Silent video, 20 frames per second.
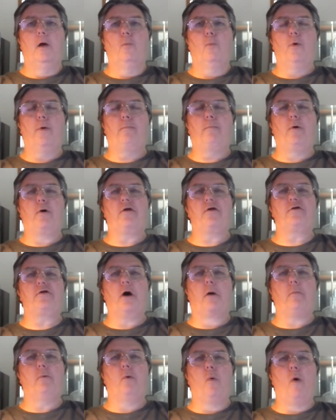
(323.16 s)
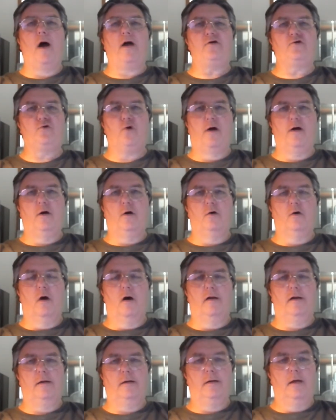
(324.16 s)
We put a double wide trailer
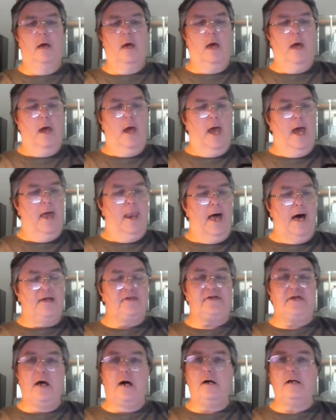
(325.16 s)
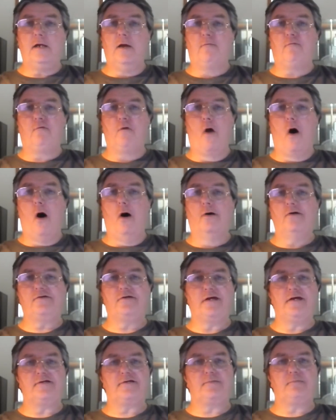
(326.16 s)
on it. And I'll tell you, for all
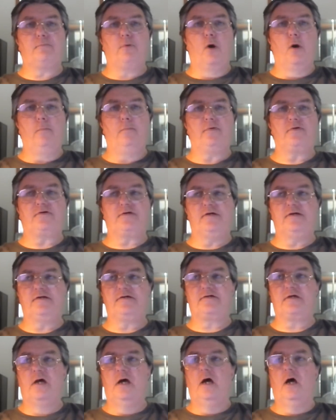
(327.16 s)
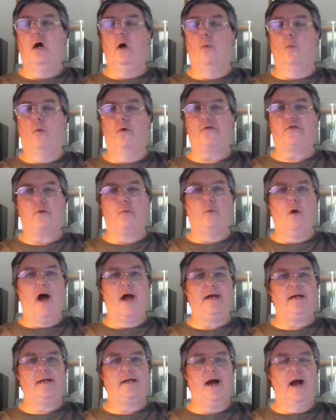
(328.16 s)
intents and purposes, with the
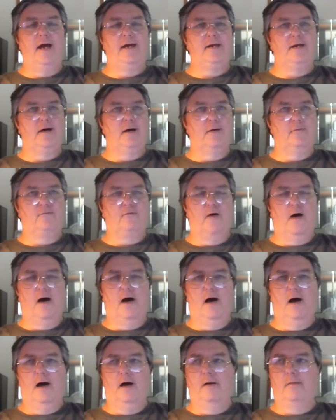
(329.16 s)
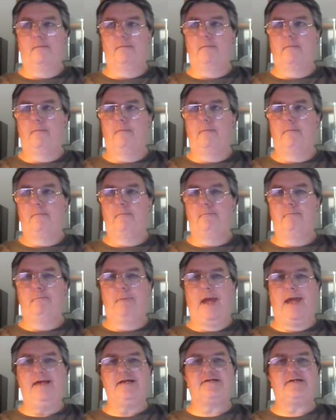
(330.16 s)
right kind of uh,
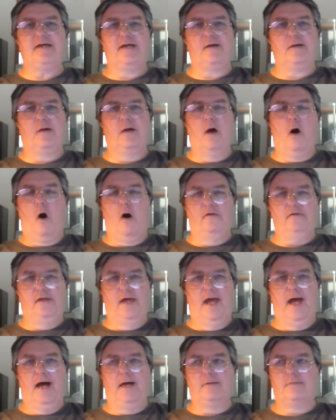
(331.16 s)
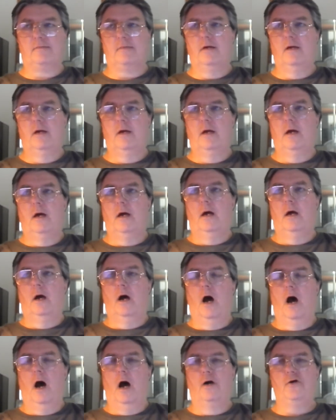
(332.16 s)
basing on that,
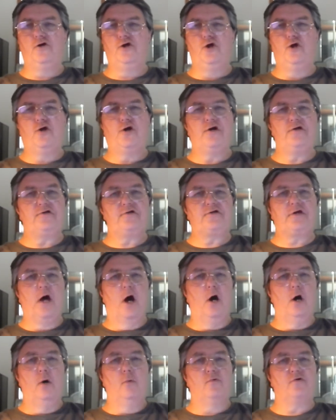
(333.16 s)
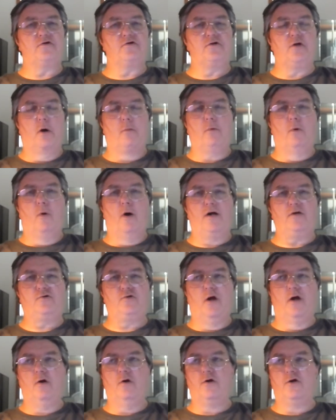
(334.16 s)
uh, you couldn't tell it was a double wide
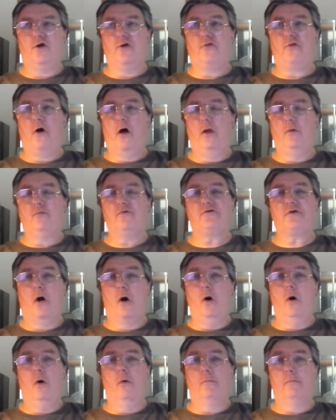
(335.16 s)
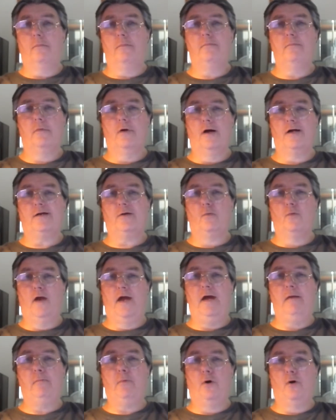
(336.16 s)
trailer. You thought it was a home, like a
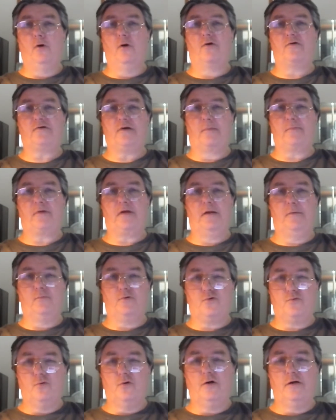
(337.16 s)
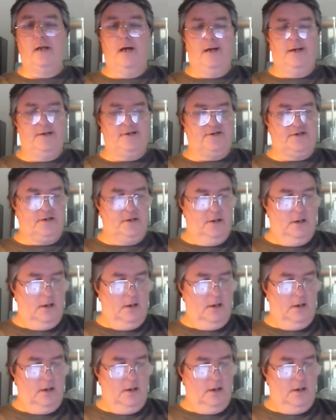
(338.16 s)
Rambler or something. It was really nice.